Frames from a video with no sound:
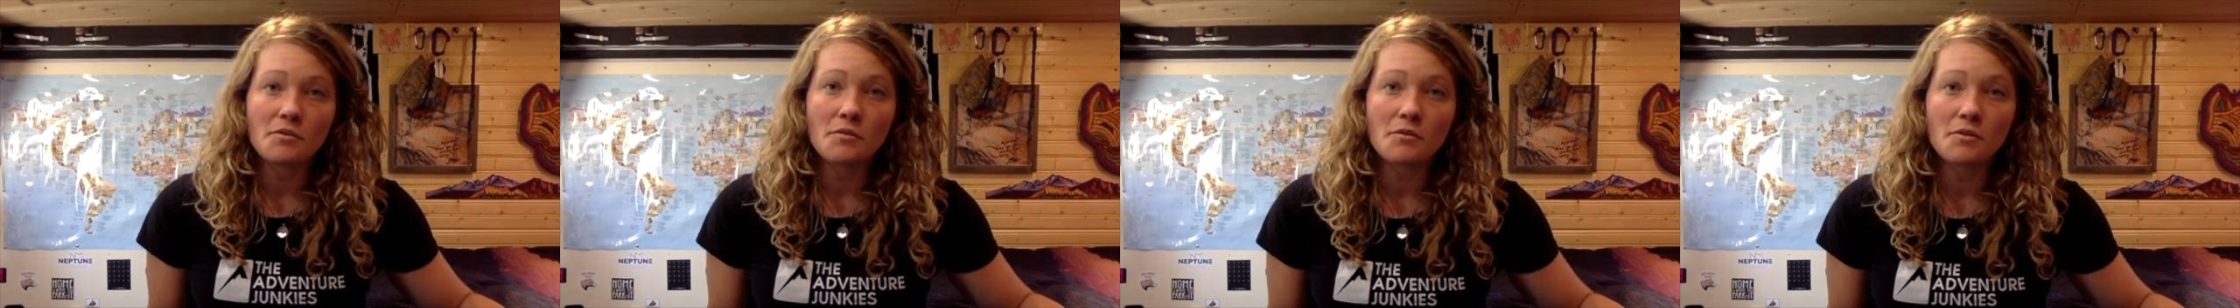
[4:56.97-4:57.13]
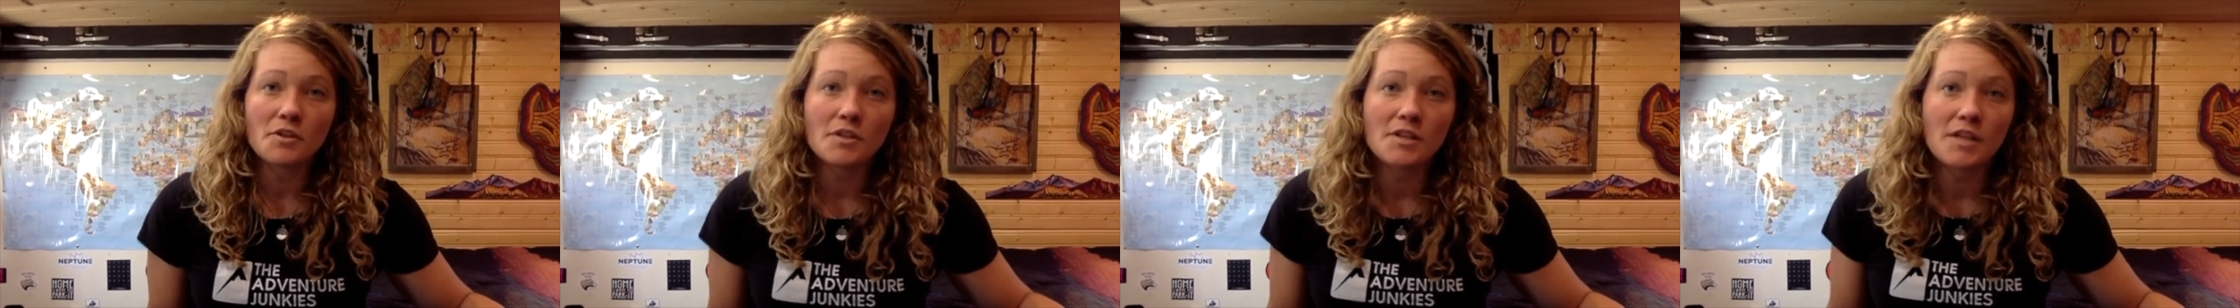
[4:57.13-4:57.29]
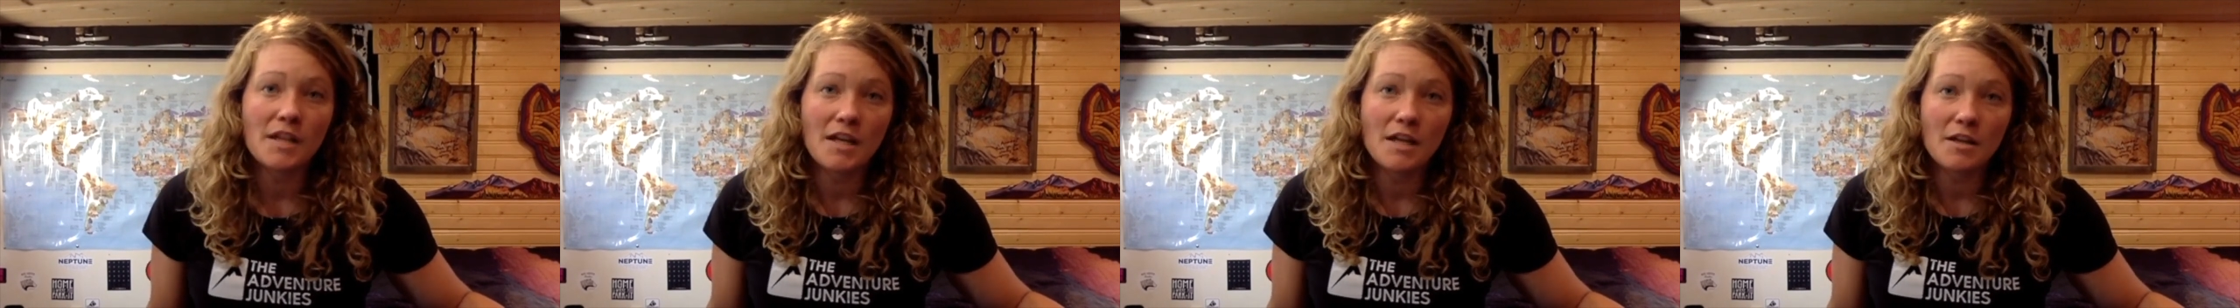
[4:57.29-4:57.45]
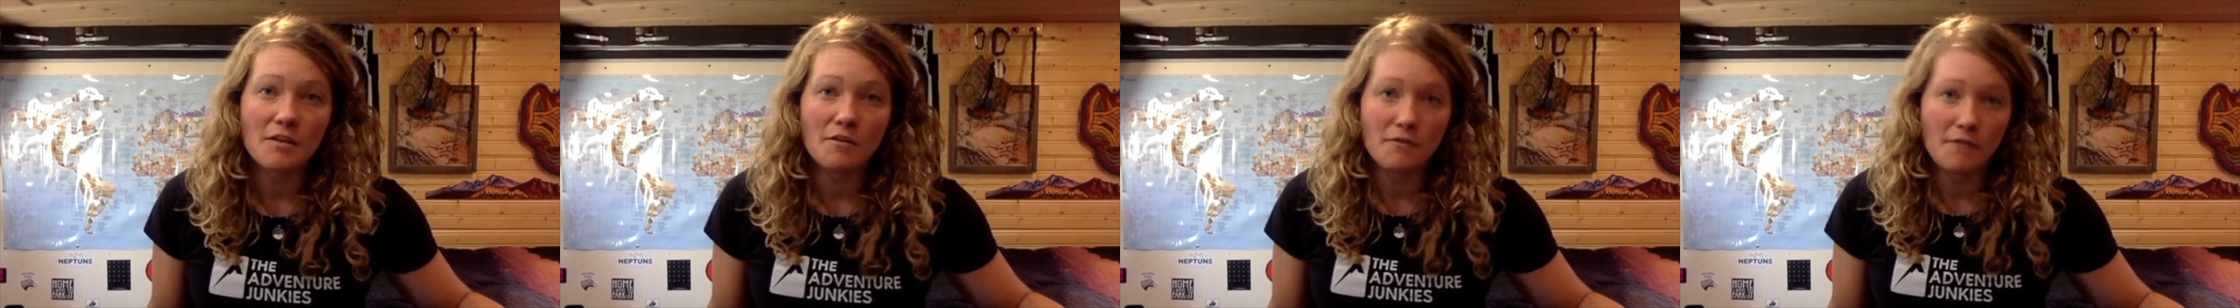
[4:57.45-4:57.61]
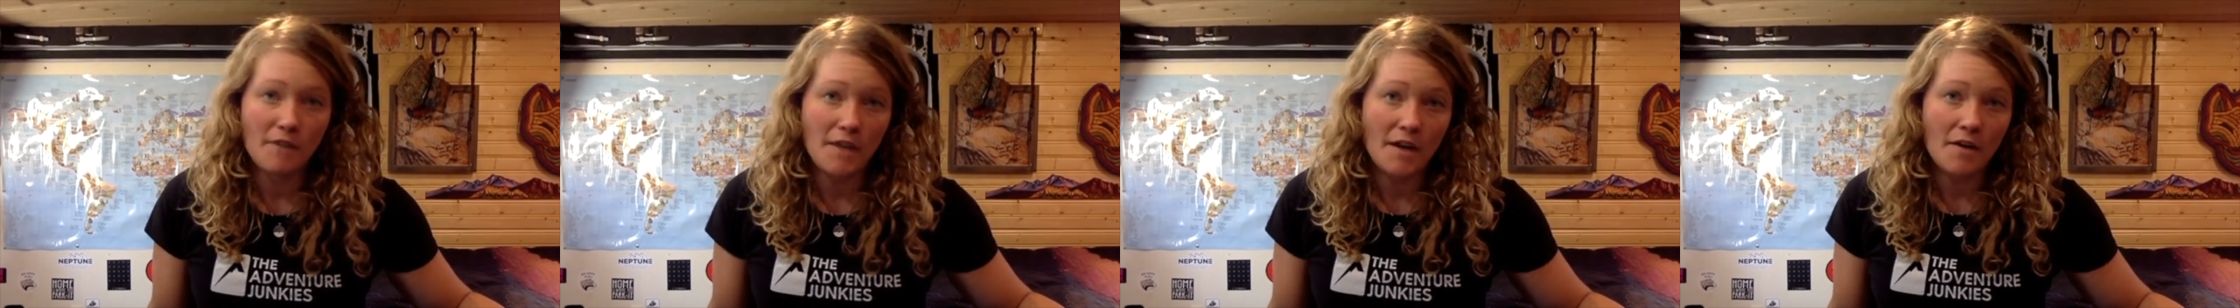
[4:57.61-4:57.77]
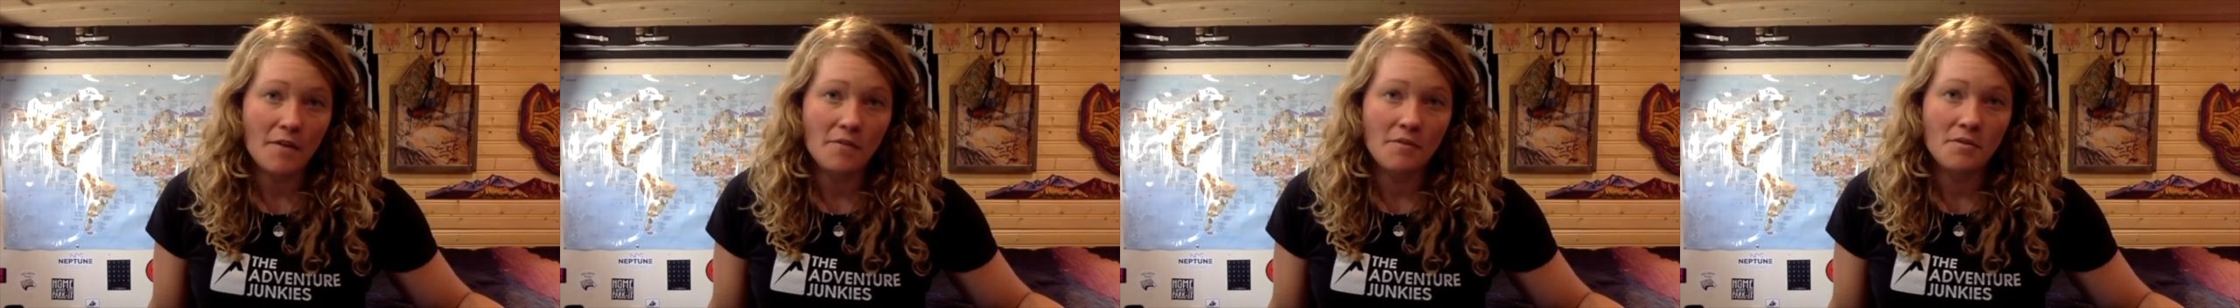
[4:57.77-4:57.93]
or say you
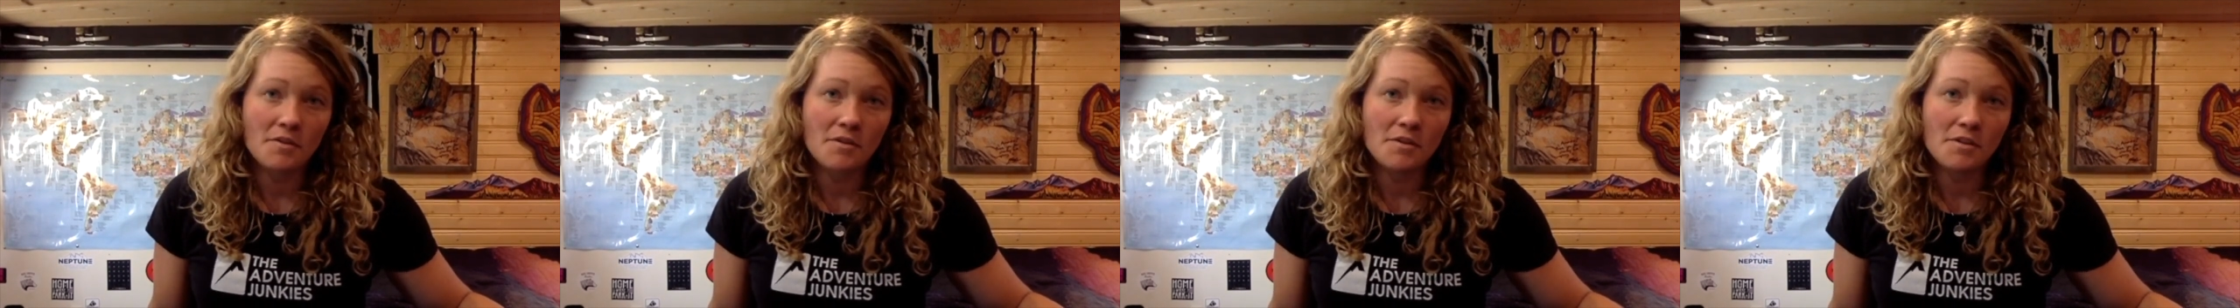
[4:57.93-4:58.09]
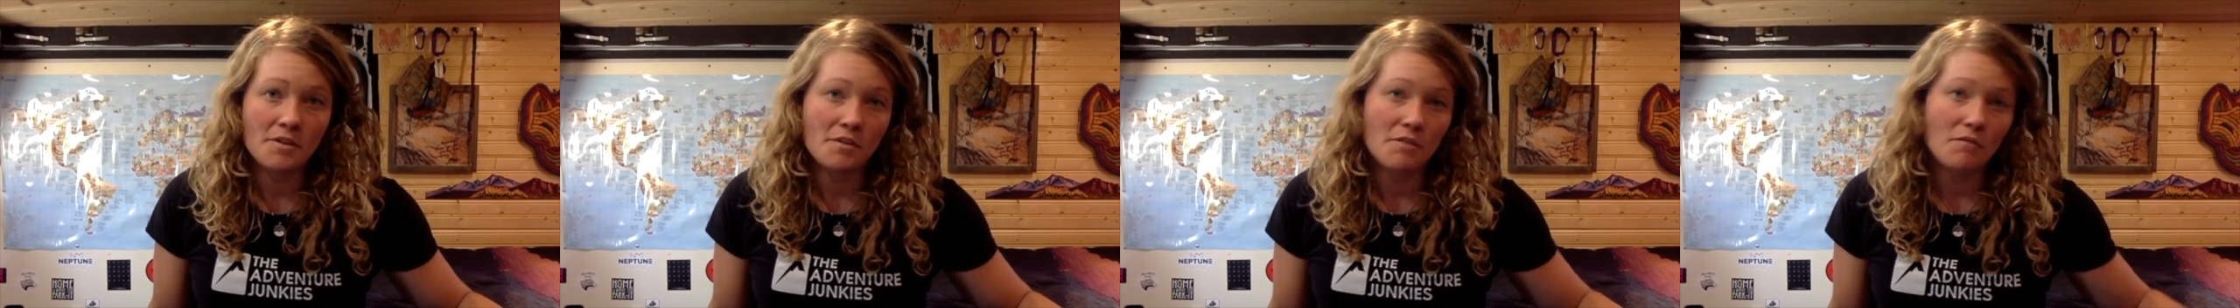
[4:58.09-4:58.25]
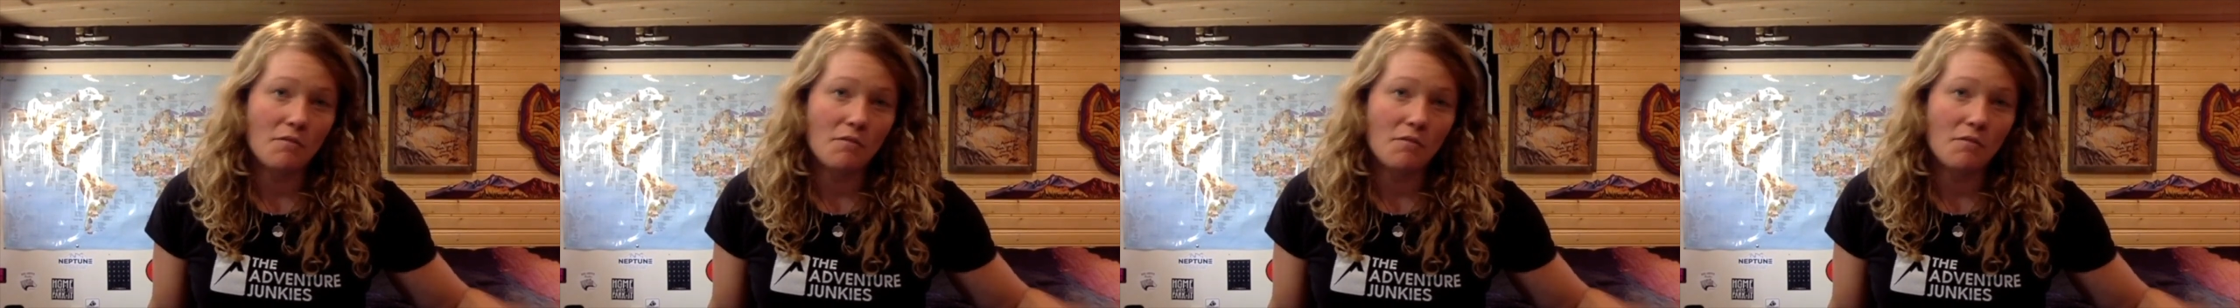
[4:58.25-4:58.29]
found,